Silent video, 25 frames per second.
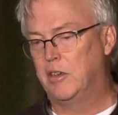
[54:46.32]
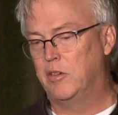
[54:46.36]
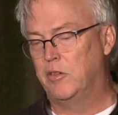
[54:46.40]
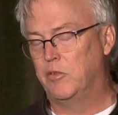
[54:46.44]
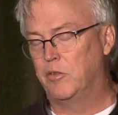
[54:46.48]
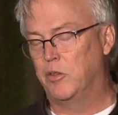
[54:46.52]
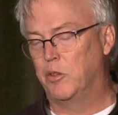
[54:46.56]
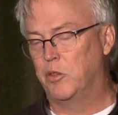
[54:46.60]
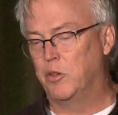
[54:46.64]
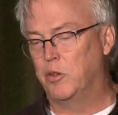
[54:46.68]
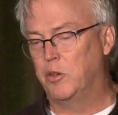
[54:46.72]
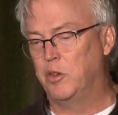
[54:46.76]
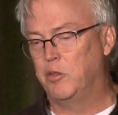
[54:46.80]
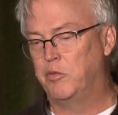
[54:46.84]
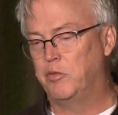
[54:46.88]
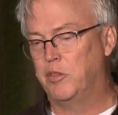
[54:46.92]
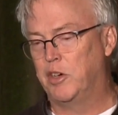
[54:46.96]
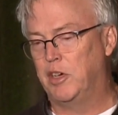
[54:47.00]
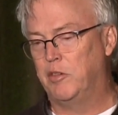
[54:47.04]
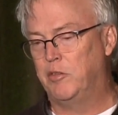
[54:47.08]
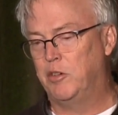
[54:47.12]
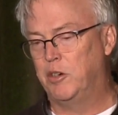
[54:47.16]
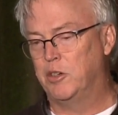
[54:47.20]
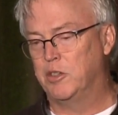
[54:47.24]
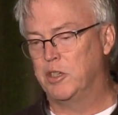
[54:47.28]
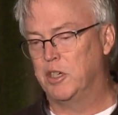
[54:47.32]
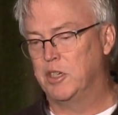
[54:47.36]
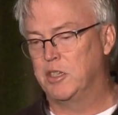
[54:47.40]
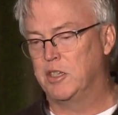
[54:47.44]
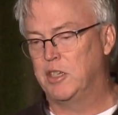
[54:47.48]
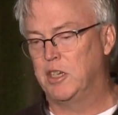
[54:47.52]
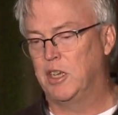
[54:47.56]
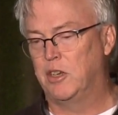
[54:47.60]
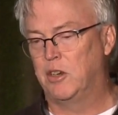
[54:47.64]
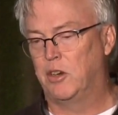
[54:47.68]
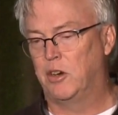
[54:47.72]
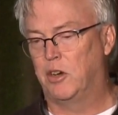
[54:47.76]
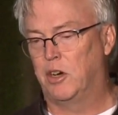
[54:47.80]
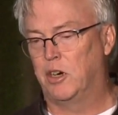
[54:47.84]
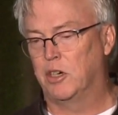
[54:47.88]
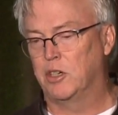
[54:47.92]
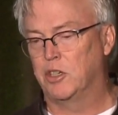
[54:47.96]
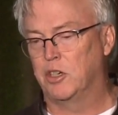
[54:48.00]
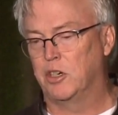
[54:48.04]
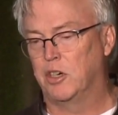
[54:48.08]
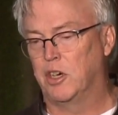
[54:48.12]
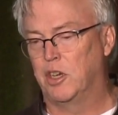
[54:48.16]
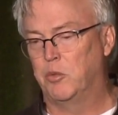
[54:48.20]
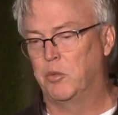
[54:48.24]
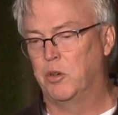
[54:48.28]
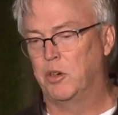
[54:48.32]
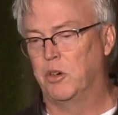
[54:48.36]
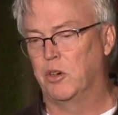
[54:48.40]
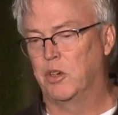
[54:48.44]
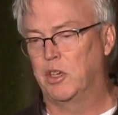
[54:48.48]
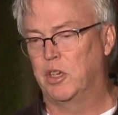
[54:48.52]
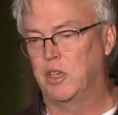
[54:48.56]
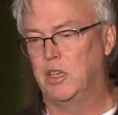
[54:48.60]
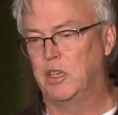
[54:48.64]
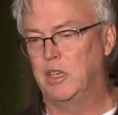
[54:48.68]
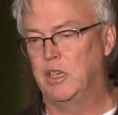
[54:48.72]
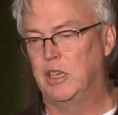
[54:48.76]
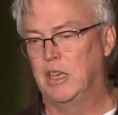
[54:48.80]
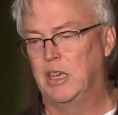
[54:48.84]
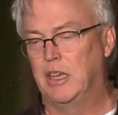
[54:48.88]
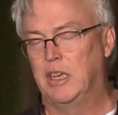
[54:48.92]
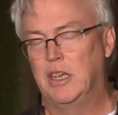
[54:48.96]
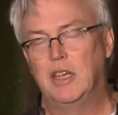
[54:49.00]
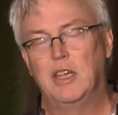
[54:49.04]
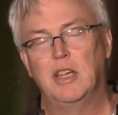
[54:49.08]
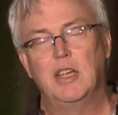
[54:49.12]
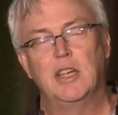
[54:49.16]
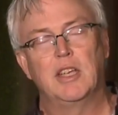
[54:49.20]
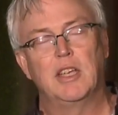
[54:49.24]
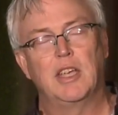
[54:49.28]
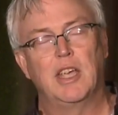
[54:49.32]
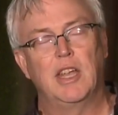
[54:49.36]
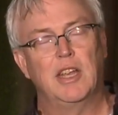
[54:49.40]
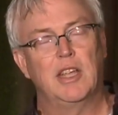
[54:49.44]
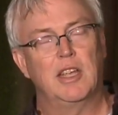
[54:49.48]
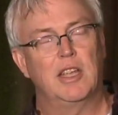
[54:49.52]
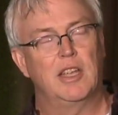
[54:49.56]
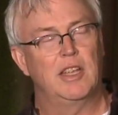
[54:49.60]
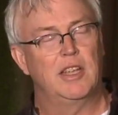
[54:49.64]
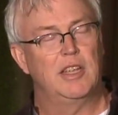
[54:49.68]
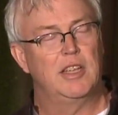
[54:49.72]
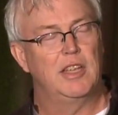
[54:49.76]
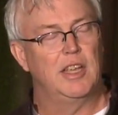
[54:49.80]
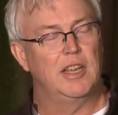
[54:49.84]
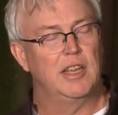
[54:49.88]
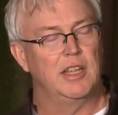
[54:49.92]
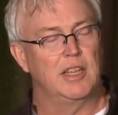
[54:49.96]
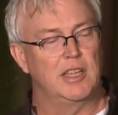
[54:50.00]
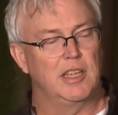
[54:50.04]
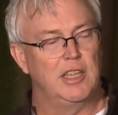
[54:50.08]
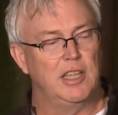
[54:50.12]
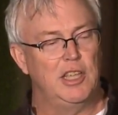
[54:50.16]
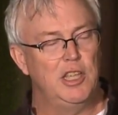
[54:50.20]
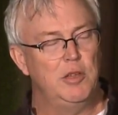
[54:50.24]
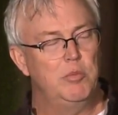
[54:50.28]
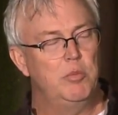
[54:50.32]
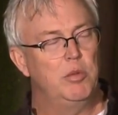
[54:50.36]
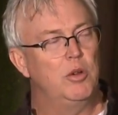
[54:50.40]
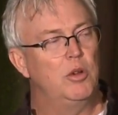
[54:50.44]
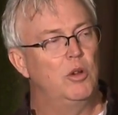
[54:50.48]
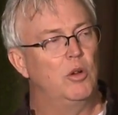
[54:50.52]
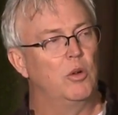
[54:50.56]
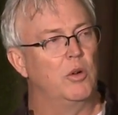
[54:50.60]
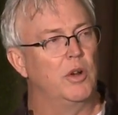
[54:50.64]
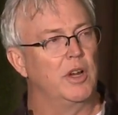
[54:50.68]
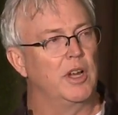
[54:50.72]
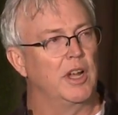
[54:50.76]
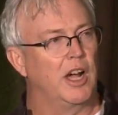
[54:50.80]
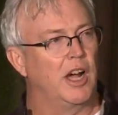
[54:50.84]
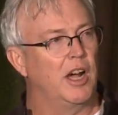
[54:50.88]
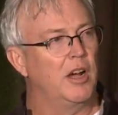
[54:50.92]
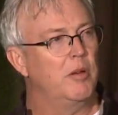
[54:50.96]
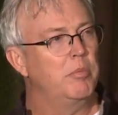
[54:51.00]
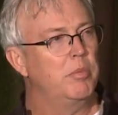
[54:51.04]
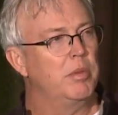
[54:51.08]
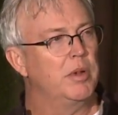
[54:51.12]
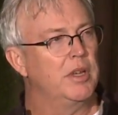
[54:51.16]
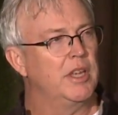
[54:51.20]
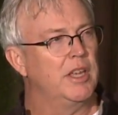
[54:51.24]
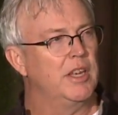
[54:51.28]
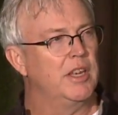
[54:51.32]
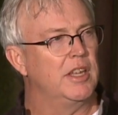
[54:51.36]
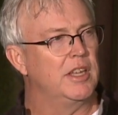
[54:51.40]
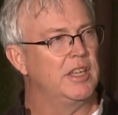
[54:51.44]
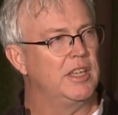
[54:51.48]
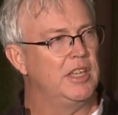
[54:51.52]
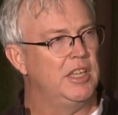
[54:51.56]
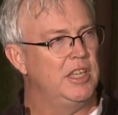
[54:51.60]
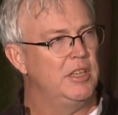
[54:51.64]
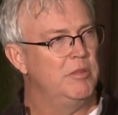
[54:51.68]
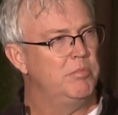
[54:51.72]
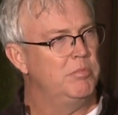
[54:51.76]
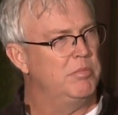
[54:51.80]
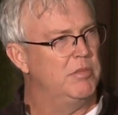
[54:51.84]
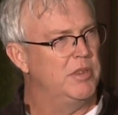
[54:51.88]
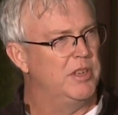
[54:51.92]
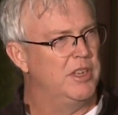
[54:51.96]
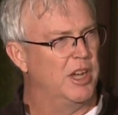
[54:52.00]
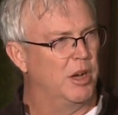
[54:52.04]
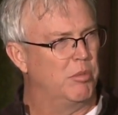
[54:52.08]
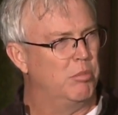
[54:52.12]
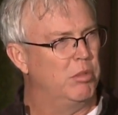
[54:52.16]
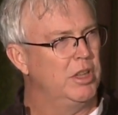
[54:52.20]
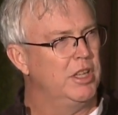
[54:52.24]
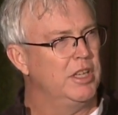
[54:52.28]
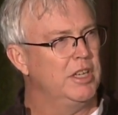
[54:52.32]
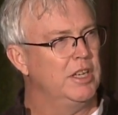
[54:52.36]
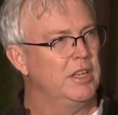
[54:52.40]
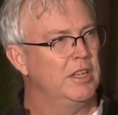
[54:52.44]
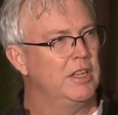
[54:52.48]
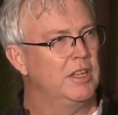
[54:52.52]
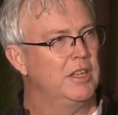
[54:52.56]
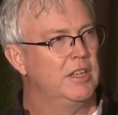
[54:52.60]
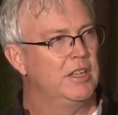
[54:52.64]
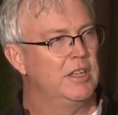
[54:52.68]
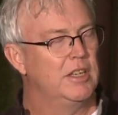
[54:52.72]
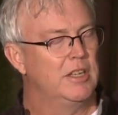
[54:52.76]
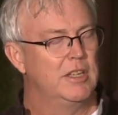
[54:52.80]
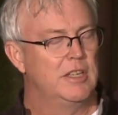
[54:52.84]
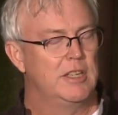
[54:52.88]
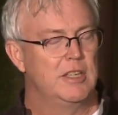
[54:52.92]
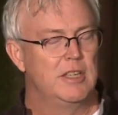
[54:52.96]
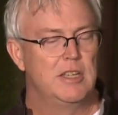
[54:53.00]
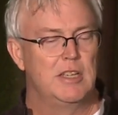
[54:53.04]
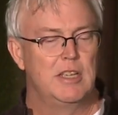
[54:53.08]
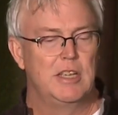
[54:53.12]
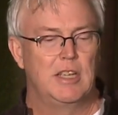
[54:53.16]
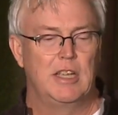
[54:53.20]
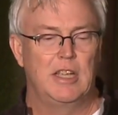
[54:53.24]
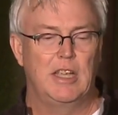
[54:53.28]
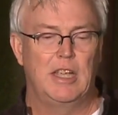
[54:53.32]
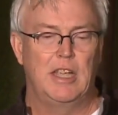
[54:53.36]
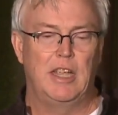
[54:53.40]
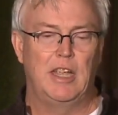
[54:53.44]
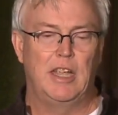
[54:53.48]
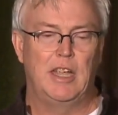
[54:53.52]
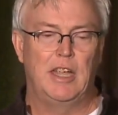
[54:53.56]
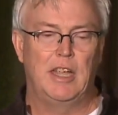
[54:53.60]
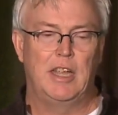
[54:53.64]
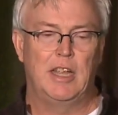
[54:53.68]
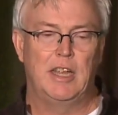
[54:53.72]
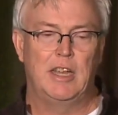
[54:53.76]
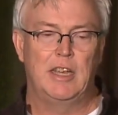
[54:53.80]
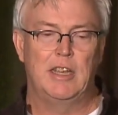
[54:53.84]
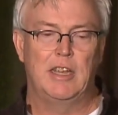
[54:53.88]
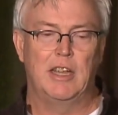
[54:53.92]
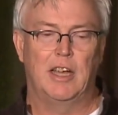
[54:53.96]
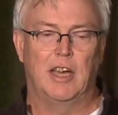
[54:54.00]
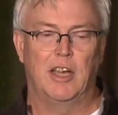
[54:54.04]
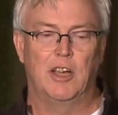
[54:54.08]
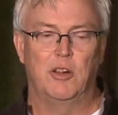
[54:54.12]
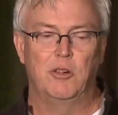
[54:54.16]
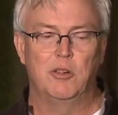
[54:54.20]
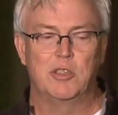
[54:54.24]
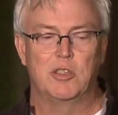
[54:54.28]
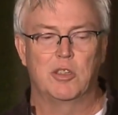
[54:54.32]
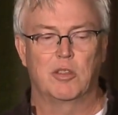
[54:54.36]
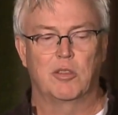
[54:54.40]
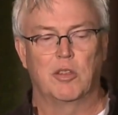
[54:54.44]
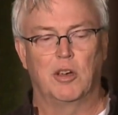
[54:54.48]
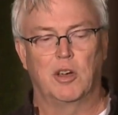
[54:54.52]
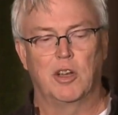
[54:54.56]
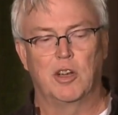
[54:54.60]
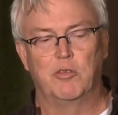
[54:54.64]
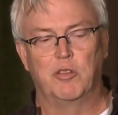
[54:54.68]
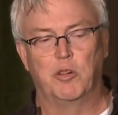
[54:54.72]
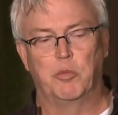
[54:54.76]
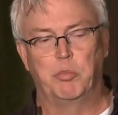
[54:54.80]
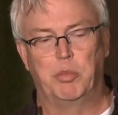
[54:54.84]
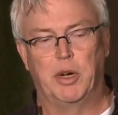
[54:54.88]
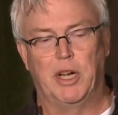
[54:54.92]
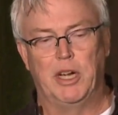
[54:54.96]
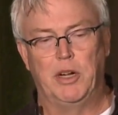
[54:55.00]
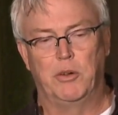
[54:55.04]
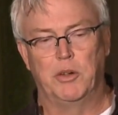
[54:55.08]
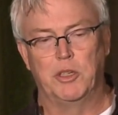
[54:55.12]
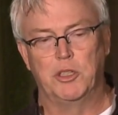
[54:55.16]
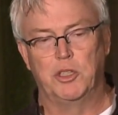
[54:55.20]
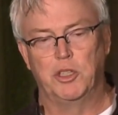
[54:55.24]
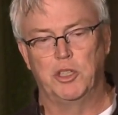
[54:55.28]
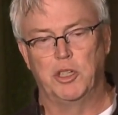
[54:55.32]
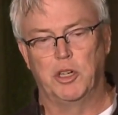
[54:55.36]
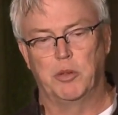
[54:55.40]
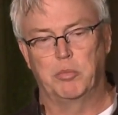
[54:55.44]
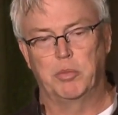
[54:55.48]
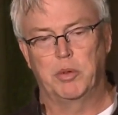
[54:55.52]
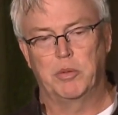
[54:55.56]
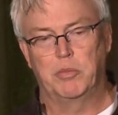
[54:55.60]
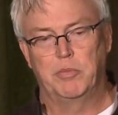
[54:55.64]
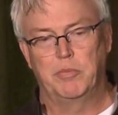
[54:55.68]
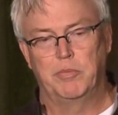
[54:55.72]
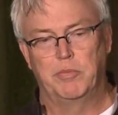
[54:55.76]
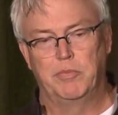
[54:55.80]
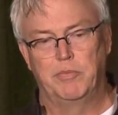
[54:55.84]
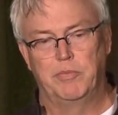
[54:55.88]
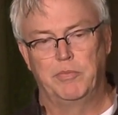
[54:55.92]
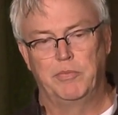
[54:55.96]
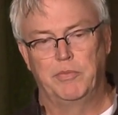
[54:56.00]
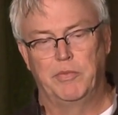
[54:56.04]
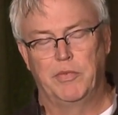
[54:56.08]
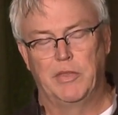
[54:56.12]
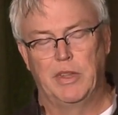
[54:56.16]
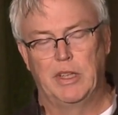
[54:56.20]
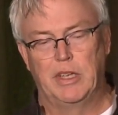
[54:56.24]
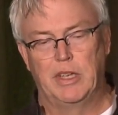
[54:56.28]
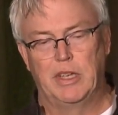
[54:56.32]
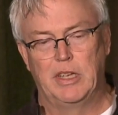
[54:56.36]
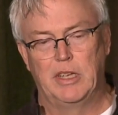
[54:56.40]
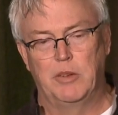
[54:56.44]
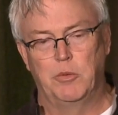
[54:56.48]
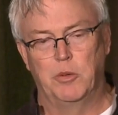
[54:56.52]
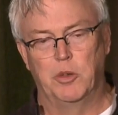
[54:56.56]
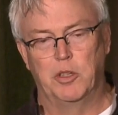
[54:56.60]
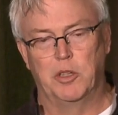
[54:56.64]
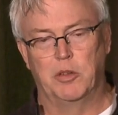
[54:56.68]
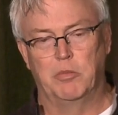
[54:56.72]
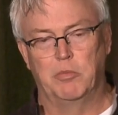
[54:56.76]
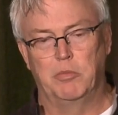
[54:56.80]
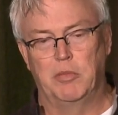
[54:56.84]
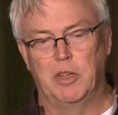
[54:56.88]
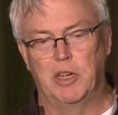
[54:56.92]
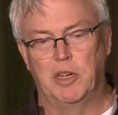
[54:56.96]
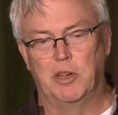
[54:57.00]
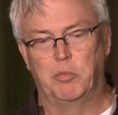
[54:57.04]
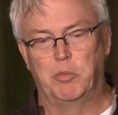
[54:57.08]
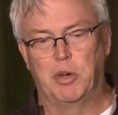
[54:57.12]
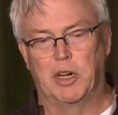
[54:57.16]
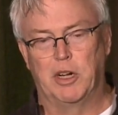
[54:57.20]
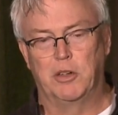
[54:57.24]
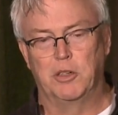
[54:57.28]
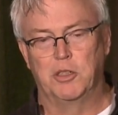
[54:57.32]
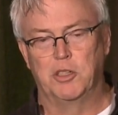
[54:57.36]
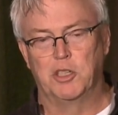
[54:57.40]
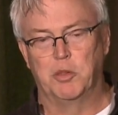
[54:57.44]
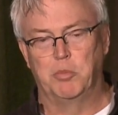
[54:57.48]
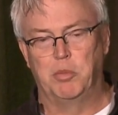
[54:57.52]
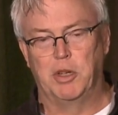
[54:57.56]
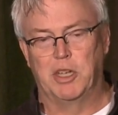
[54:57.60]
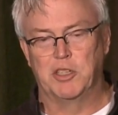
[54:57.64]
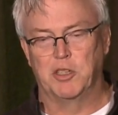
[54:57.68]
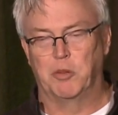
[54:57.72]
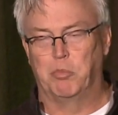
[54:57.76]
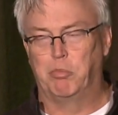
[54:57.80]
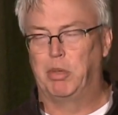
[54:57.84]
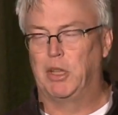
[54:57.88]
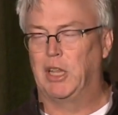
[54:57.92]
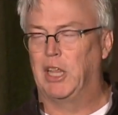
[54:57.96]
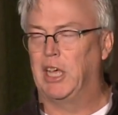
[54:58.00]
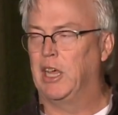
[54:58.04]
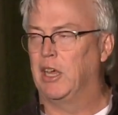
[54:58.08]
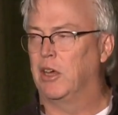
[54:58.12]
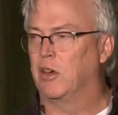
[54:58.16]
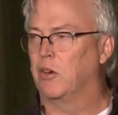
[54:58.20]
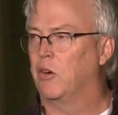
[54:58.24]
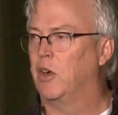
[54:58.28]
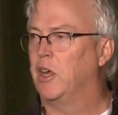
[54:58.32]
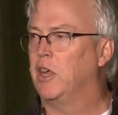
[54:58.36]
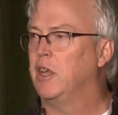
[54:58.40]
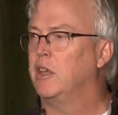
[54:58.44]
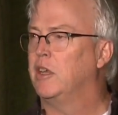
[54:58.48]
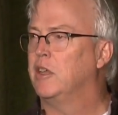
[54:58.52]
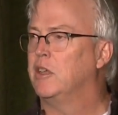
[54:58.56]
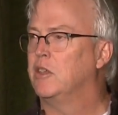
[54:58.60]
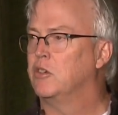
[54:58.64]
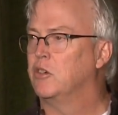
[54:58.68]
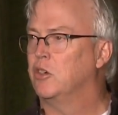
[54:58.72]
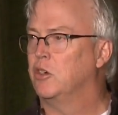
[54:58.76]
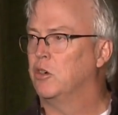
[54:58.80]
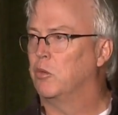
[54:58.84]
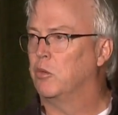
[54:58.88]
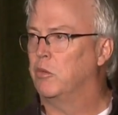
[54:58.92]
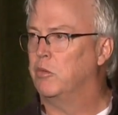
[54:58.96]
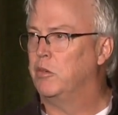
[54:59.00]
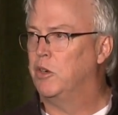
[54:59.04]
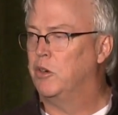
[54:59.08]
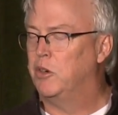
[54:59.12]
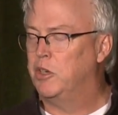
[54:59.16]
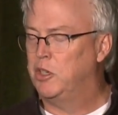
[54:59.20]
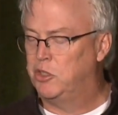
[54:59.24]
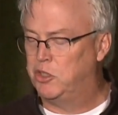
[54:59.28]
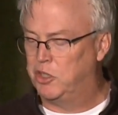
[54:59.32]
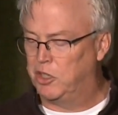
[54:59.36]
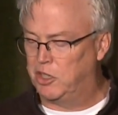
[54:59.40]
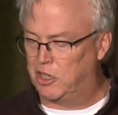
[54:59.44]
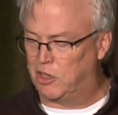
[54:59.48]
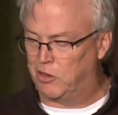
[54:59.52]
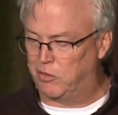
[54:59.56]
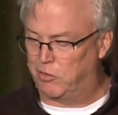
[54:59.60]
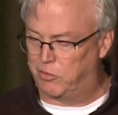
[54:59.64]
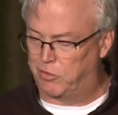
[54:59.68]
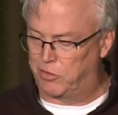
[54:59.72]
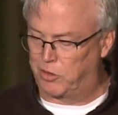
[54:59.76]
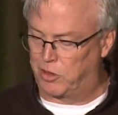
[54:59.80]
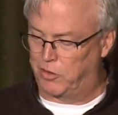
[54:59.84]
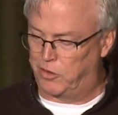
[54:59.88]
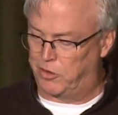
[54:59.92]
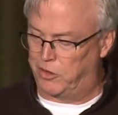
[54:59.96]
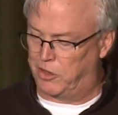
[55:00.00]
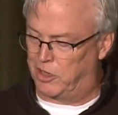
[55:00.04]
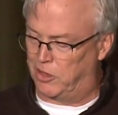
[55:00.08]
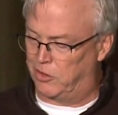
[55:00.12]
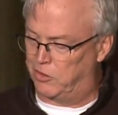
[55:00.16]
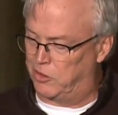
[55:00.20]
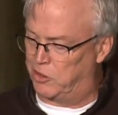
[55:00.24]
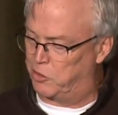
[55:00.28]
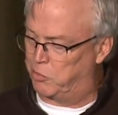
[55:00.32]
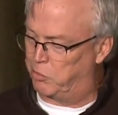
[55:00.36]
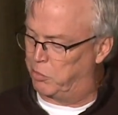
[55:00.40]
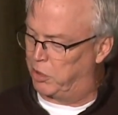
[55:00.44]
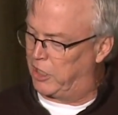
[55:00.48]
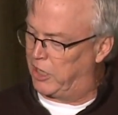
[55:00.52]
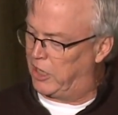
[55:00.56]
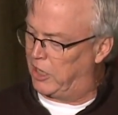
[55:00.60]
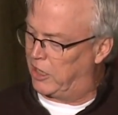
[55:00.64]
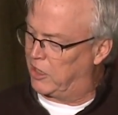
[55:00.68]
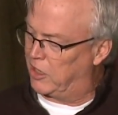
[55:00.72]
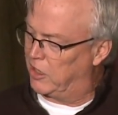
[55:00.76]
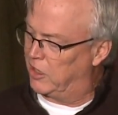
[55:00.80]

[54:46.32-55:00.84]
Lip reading: for 35 years I stand at auction and I wonder, can it keep going up? Can it keep doubling? And I always thought of a pirate ship and a pirate ship has a plank, right? So you're inching out further down this plank.